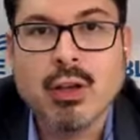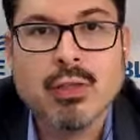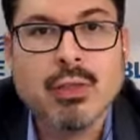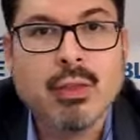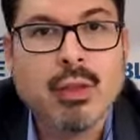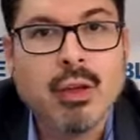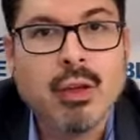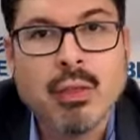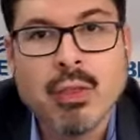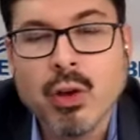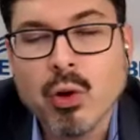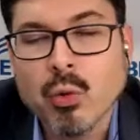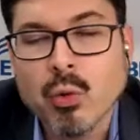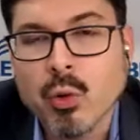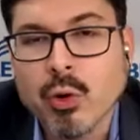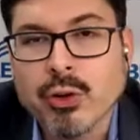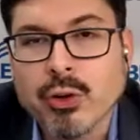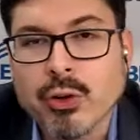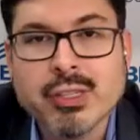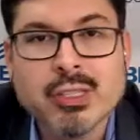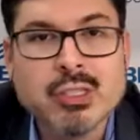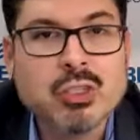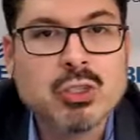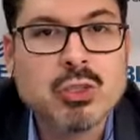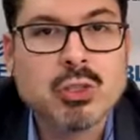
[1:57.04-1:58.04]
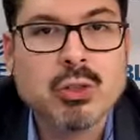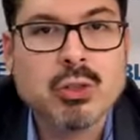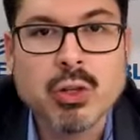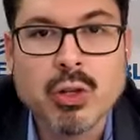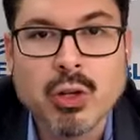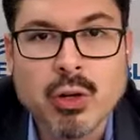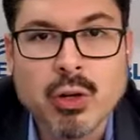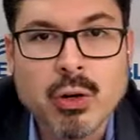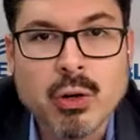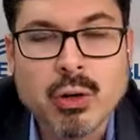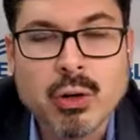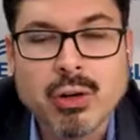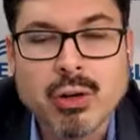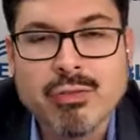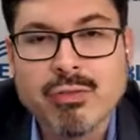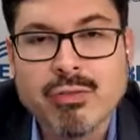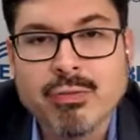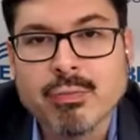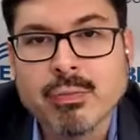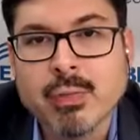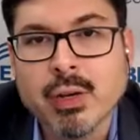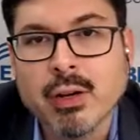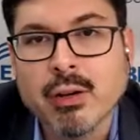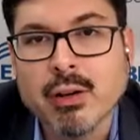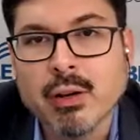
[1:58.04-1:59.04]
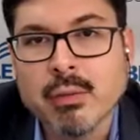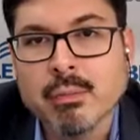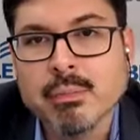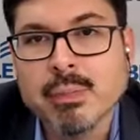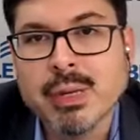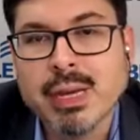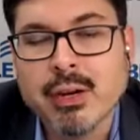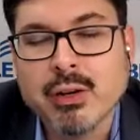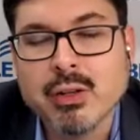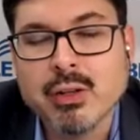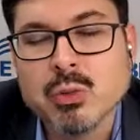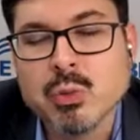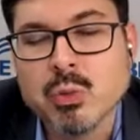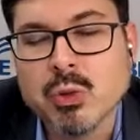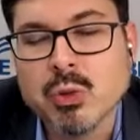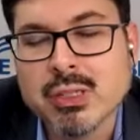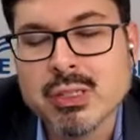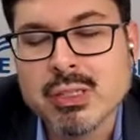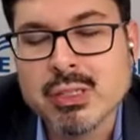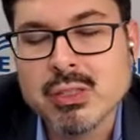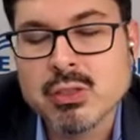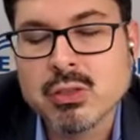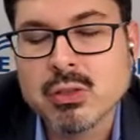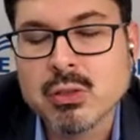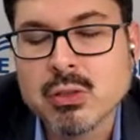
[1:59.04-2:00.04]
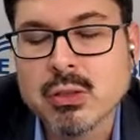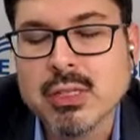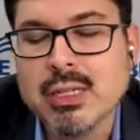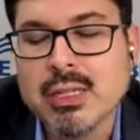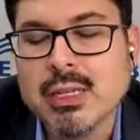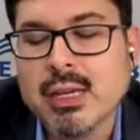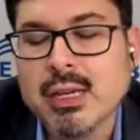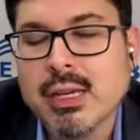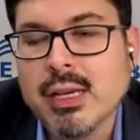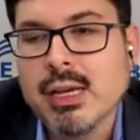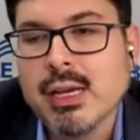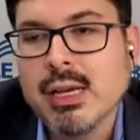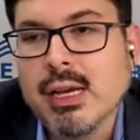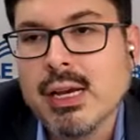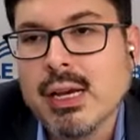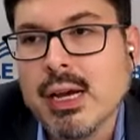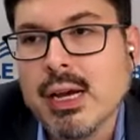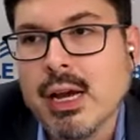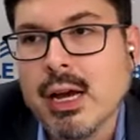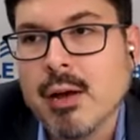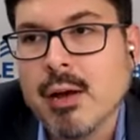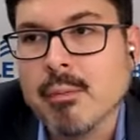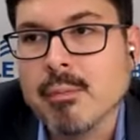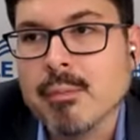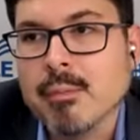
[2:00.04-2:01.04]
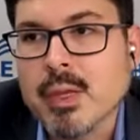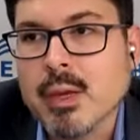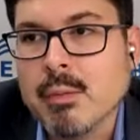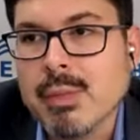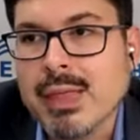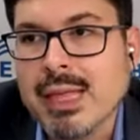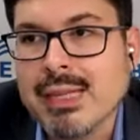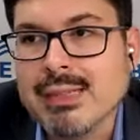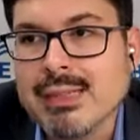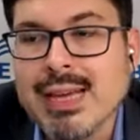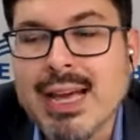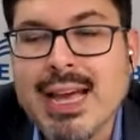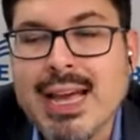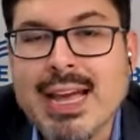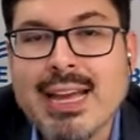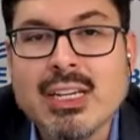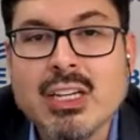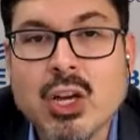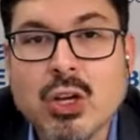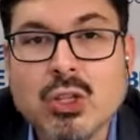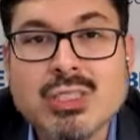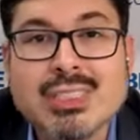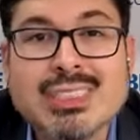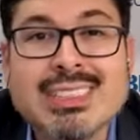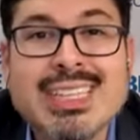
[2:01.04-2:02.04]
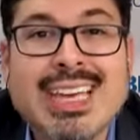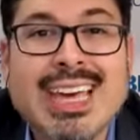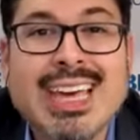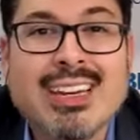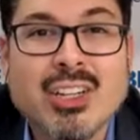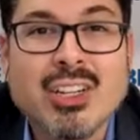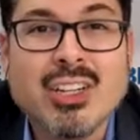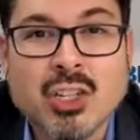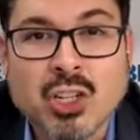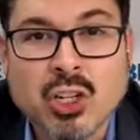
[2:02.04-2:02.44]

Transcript: on their work history or, or a, a parent's work history um, but a diagnosis had to